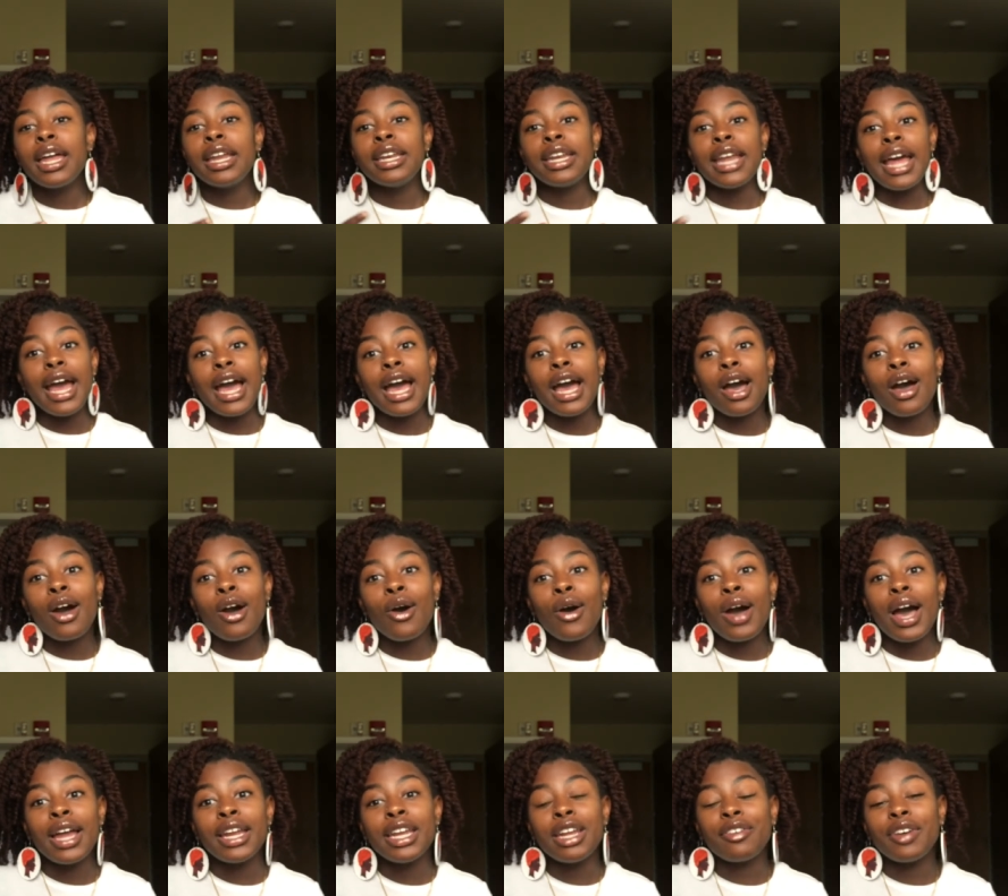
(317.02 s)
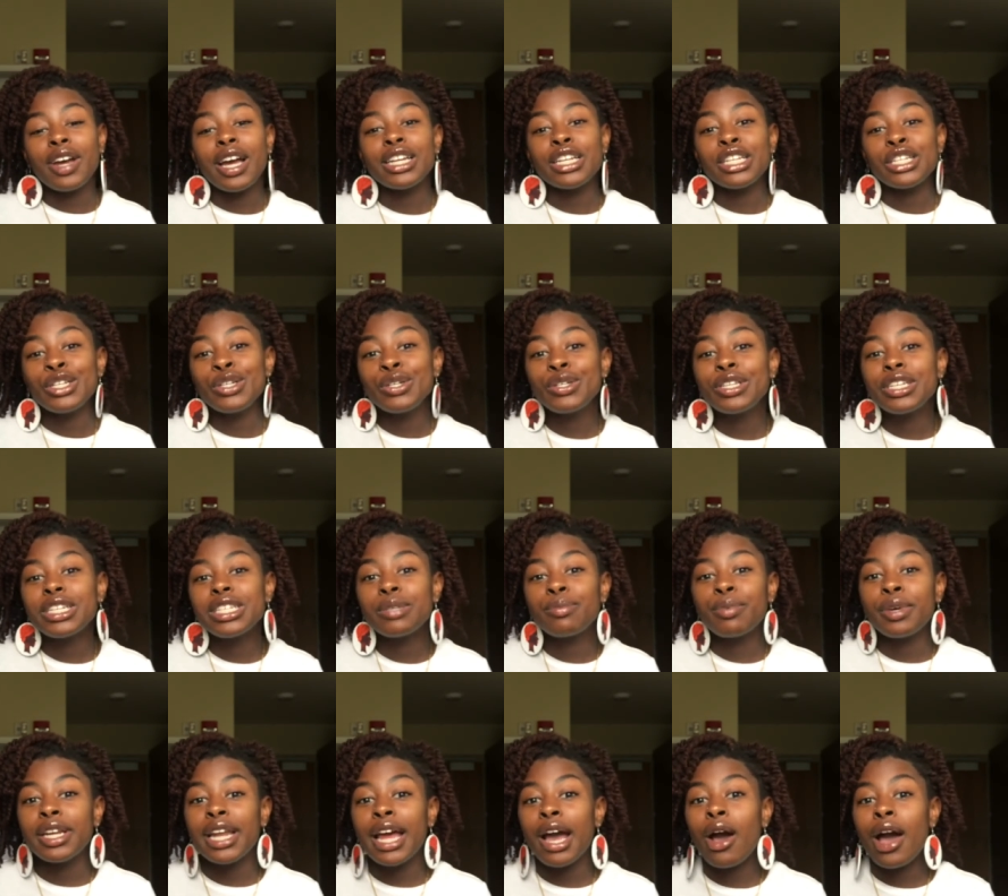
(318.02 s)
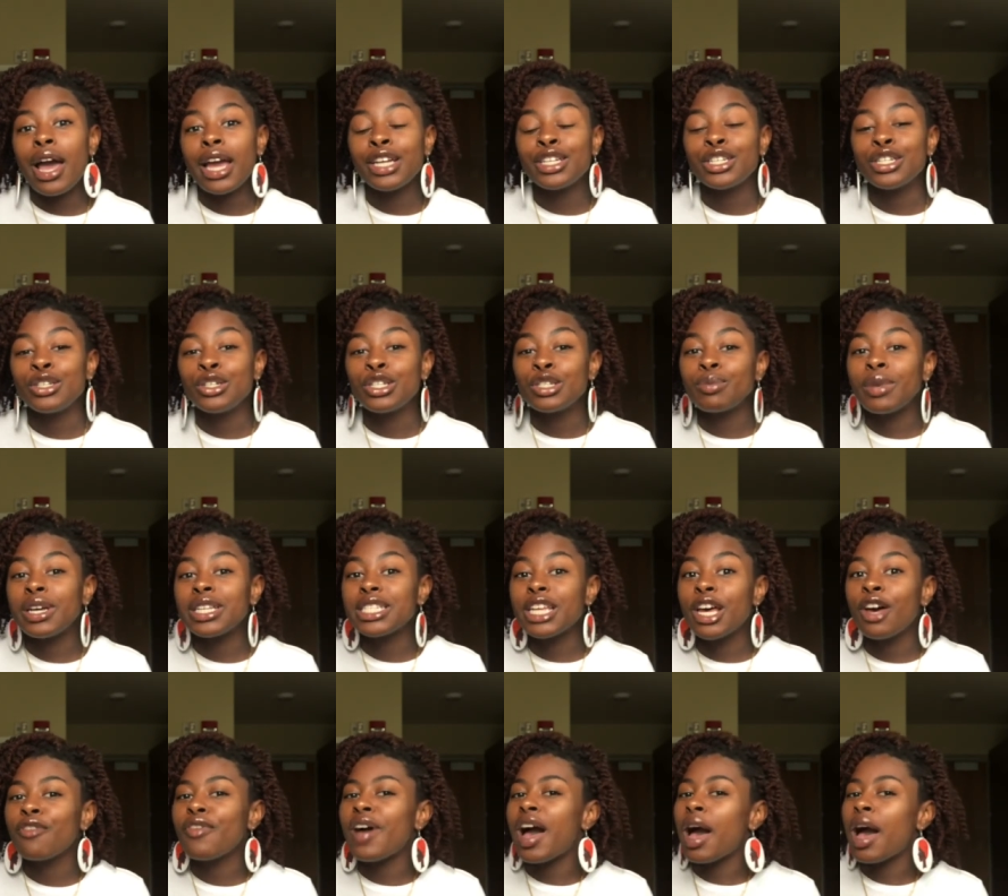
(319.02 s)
now I never had to do this, but now I introduce myself.